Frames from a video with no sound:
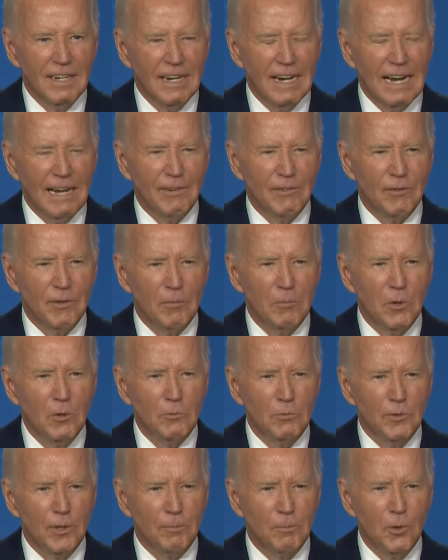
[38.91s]
And
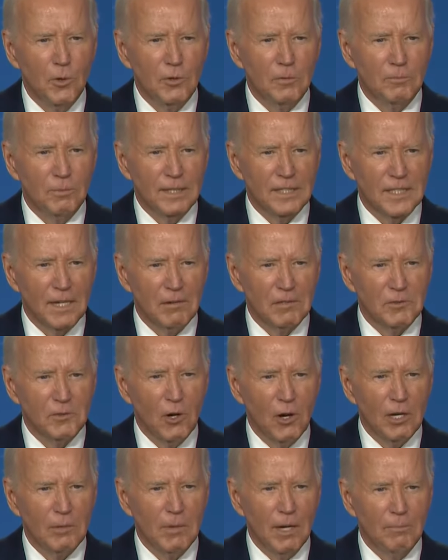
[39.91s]
the Putin piece, I was
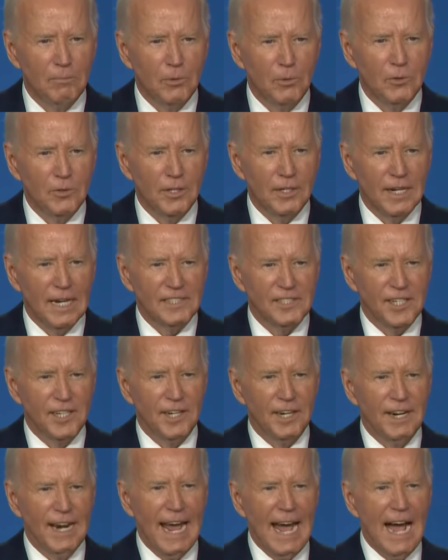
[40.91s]
talking about Putin, and I said,
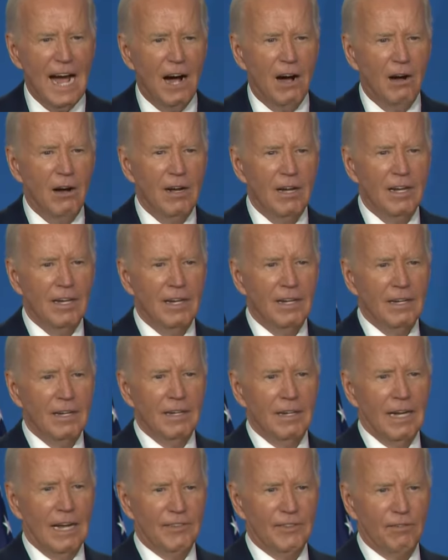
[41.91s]
and now,
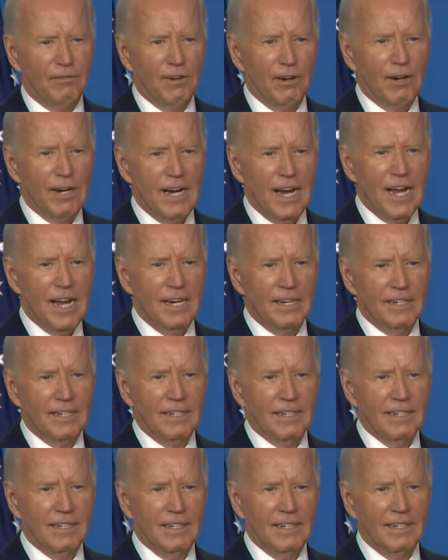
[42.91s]
at the very end,
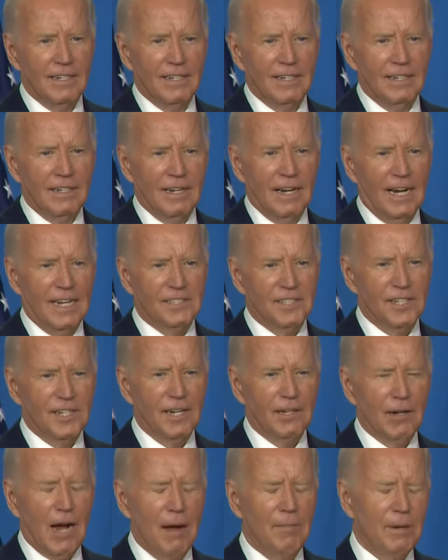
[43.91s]
I said,
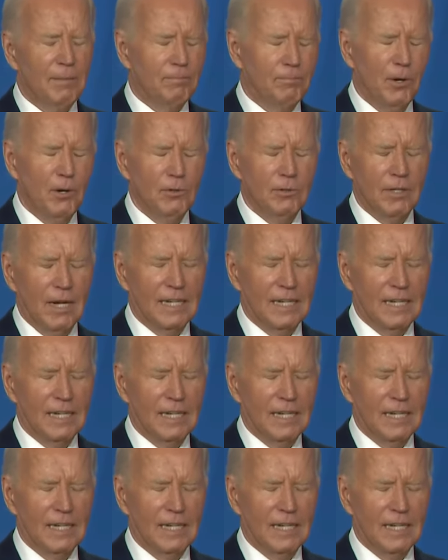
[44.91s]
here, I mean, Putin.